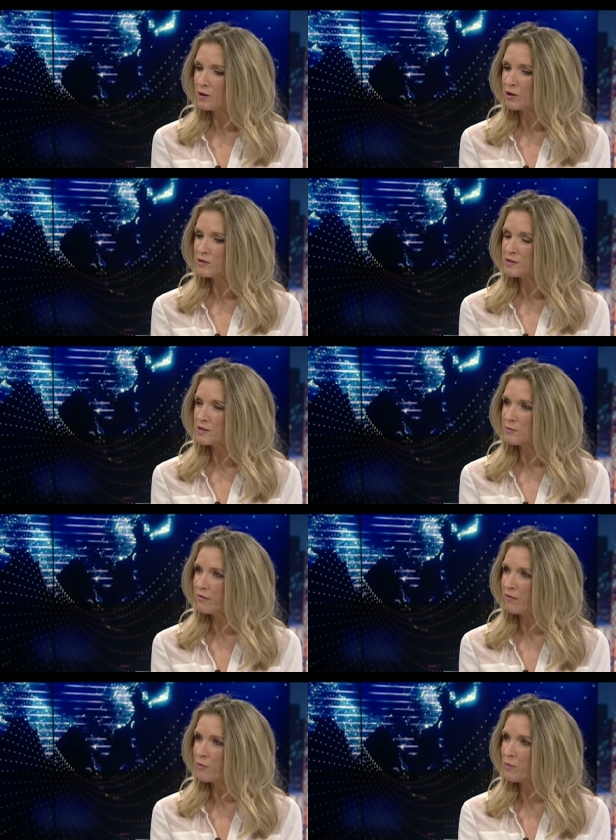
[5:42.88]
we're closer than
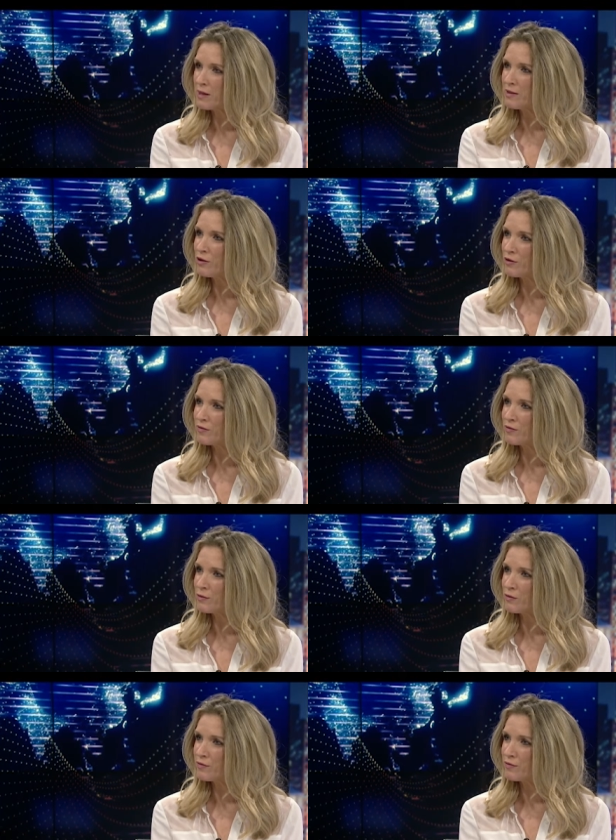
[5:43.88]
we've ever been, though, for